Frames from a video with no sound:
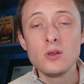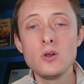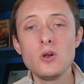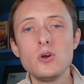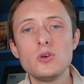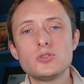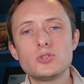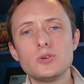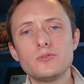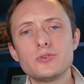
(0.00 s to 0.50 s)

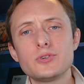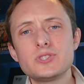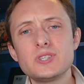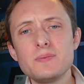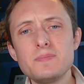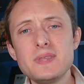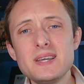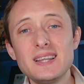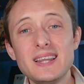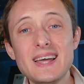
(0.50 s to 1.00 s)
So for
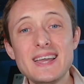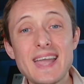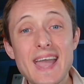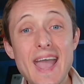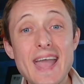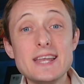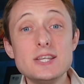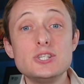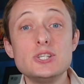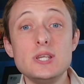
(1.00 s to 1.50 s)
something like
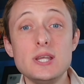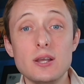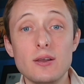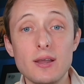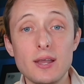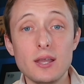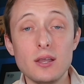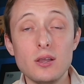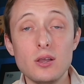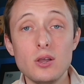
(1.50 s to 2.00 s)

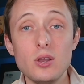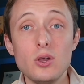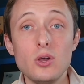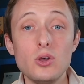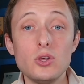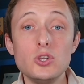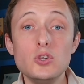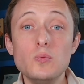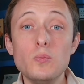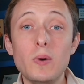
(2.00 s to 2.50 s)
engineering,
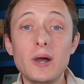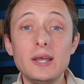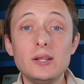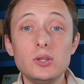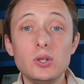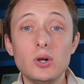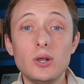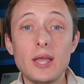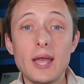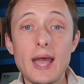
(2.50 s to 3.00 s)
you might
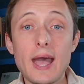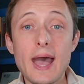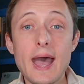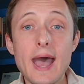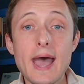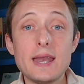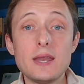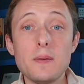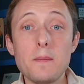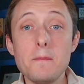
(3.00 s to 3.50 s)
look
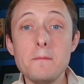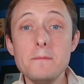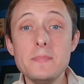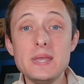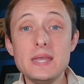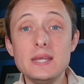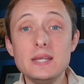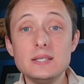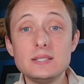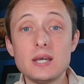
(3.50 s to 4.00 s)
at
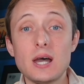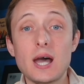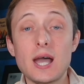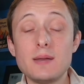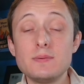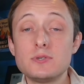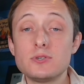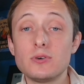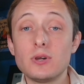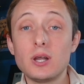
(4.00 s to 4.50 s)
mean time
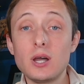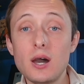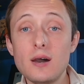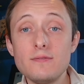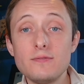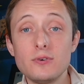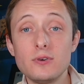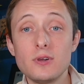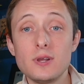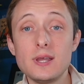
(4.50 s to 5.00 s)
to
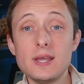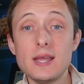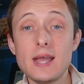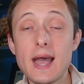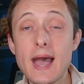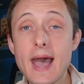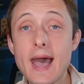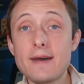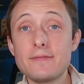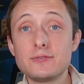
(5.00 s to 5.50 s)
recovery
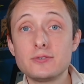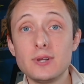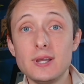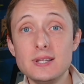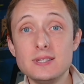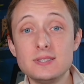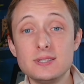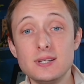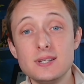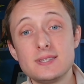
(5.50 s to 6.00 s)
after incidents.